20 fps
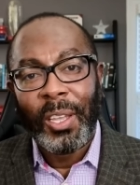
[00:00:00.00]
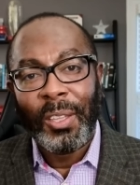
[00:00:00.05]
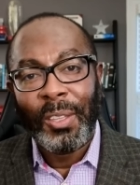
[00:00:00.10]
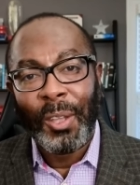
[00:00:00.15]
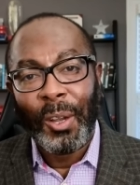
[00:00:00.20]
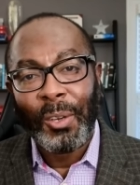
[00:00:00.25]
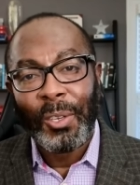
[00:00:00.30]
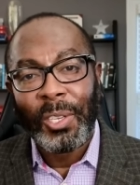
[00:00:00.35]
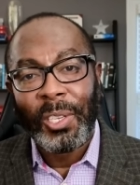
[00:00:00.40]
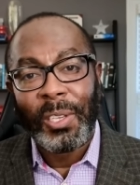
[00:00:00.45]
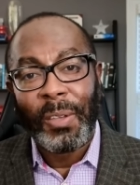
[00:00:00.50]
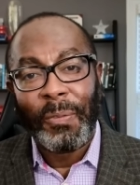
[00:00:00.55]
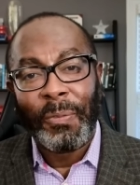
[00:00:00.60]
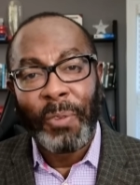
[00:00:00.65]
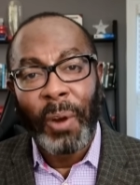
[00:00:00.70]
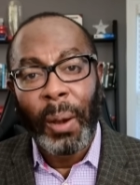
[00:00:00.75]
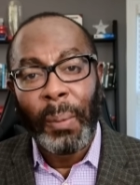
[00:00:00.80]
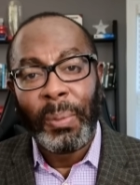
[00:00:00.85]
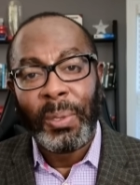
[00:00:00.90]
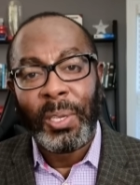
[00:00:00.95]
nurses, and
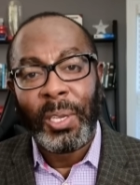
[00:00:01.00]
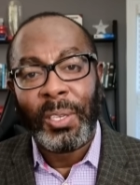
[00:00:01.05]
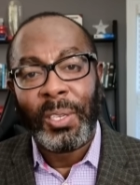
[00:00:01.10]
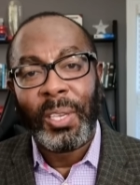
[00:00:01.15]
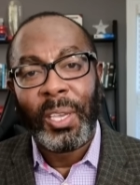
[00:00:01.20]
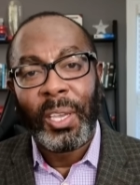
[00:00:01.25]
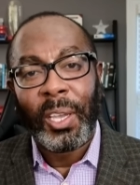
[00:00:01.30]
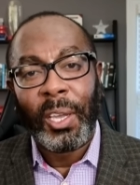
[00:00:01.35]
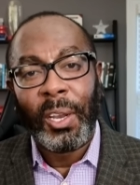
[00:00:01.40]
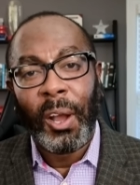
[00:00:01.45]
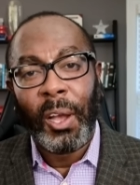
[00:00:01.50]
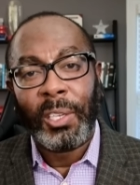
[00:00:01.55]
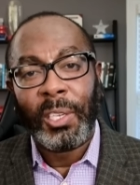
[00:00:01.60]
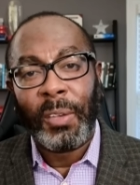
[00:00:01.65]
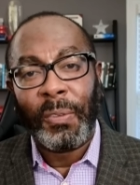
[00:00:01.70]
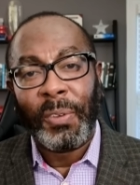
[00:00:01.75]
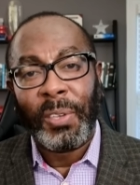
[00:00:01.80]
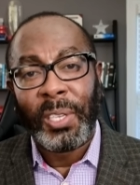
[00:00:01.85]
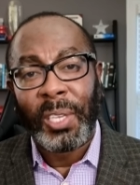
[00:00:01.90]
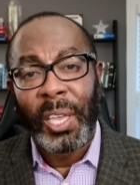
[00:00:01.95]
pharmacists can also
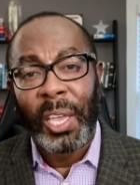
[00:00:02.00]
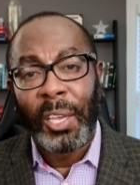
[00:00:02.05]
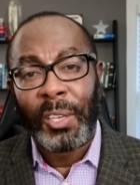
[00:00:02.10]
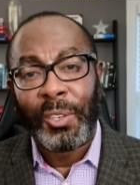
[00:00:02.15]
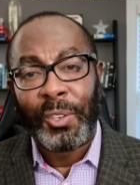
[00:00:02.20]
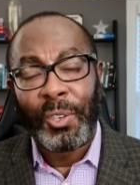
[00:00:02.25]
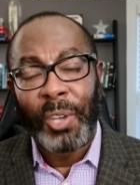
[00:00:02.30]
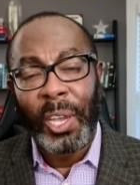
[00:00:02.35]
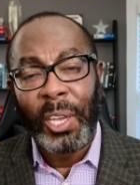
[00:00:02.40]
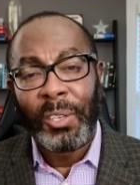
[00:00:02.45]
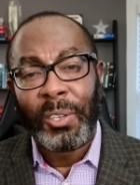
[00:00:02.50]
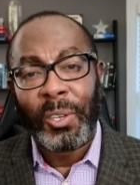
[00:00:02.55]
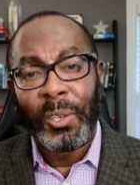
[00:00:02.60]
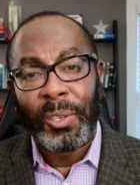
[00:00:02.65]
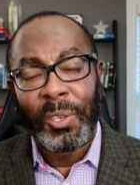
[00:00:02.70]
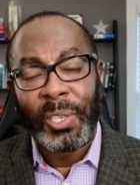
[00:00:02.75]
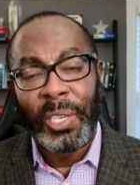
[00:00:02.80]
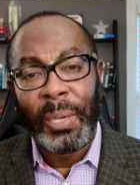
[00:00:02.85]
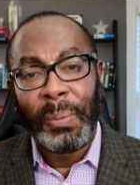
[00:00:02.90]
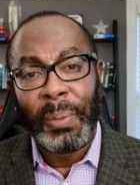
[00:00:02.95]
visit
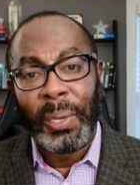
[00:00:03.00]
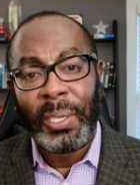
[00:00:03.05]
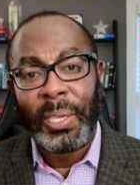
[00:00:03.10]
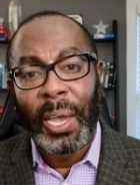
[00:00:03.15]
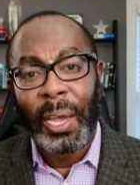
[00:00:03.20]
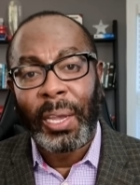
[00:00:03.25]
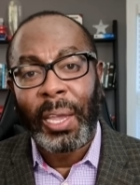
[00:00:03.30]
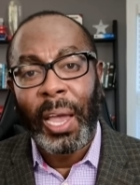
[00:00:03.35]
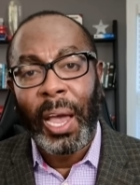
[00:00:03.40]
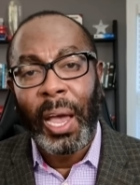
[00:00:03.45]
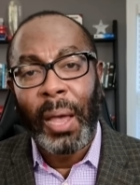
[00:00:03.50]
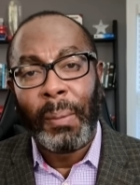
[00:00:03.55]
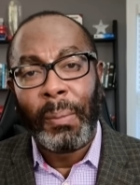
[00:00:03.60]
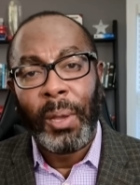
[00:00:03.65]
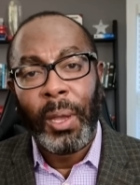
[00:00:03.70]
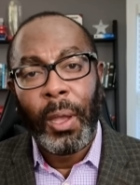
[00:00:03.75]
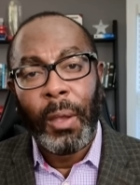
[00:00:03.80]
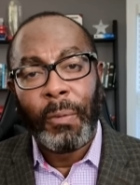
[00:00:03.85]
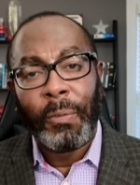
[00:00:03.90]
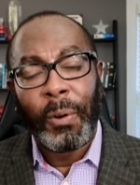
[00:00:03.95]
exchangecme.com
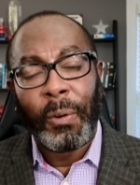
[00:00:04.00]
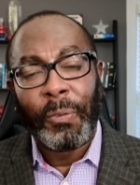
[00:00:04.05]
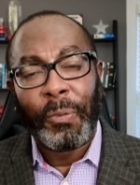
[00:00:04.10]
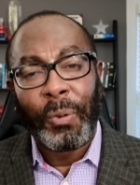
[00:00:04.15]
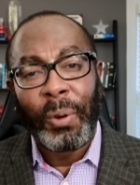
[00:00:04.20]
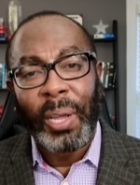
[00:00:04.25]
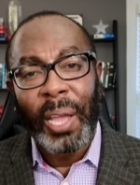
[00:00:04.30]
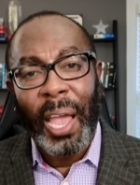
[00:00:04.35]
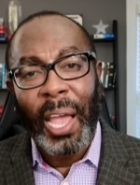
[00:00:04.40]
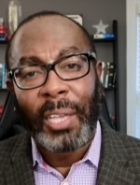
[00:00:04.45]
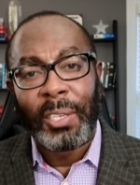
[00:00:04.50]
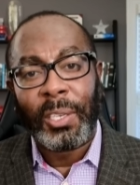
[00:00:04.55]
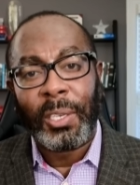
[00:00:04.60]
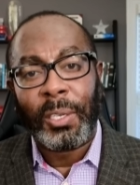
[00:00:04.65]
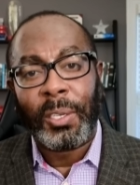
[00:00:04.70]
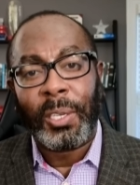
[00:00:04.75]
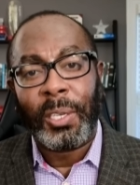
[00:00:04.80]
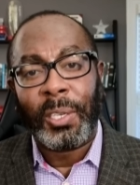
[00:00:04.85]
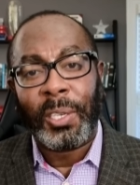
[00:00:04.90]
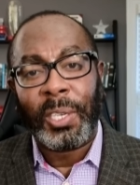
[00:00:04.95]
for free
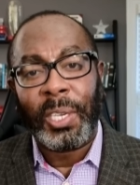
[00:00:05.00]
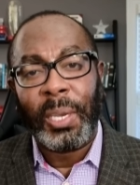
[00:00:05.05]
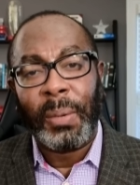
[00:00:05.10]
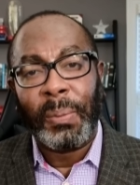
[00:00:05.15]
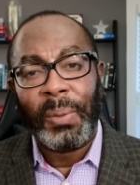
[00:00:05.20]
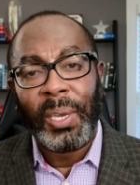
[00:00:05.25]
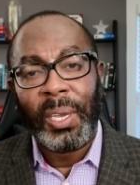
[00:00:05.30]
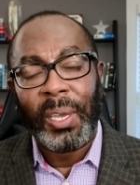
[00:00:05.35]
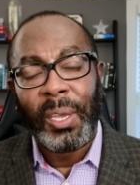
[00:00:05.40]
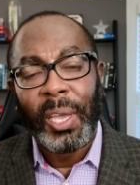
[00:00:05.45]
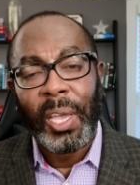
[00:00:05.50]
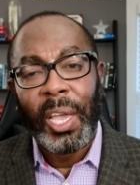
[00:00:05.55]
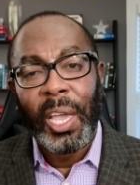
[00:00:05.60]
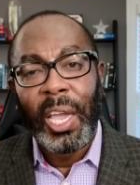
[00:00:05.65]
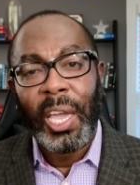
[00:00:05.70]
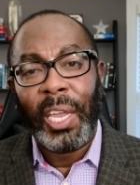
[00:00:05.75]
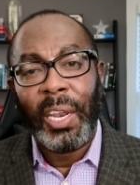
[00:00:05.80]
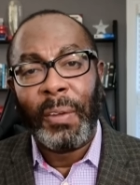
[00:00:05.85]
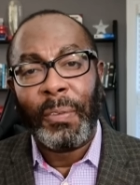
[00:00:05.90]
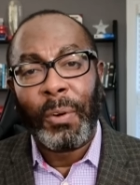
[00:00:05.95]
access to CME
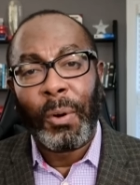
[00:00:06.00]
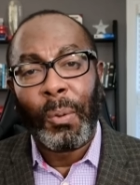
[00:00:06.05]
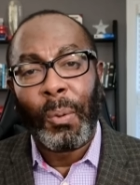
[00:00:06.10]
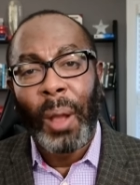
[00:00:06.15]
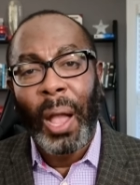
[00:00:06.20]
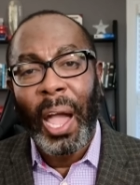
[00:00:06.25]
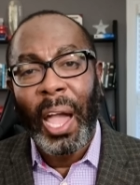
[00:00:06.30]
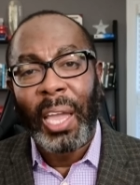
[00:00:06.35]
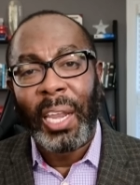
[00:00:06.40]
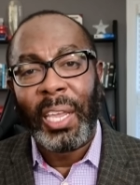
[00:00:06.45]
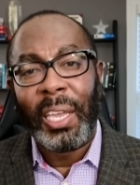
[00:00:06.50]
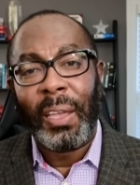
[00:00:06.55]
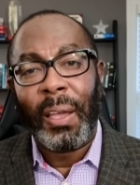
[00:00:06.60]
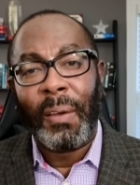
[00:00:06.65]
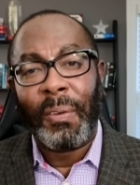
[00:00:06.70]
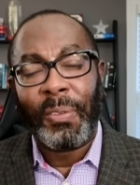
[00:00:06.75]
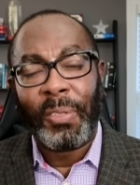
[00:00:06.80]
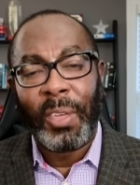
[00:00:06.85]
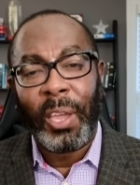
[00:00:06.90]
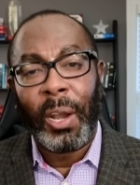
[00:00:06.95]
in a variety
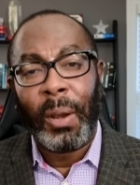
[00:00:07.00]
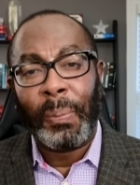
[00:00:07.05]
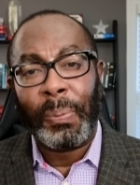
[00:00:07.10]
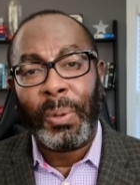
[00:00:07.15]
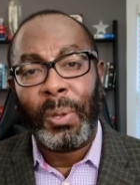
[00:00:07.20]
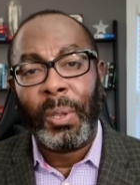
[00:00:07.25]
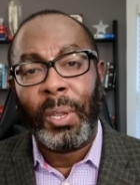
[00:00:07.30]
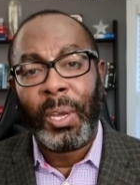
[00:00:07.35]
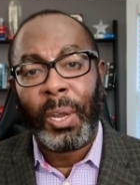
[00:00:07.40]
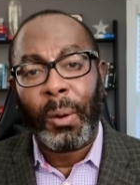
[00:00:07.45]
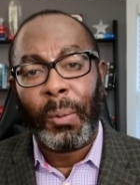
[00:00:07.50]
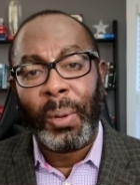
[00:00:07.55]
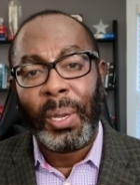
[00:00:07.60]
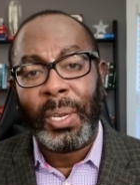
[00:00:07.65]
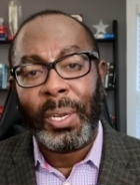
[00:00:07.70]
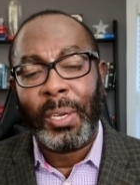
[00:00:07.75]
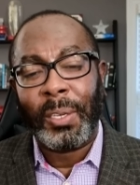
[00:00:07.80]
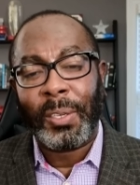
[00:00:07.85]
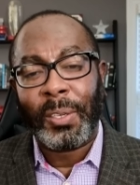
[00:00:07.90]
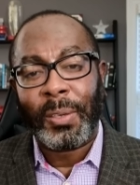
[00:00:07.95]
of therapeutic
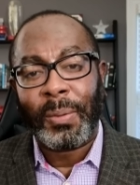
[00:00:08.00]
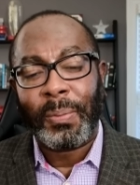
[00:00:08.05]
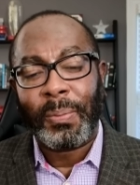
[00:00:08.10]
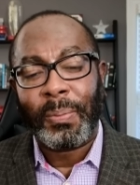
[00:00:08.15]
arenas.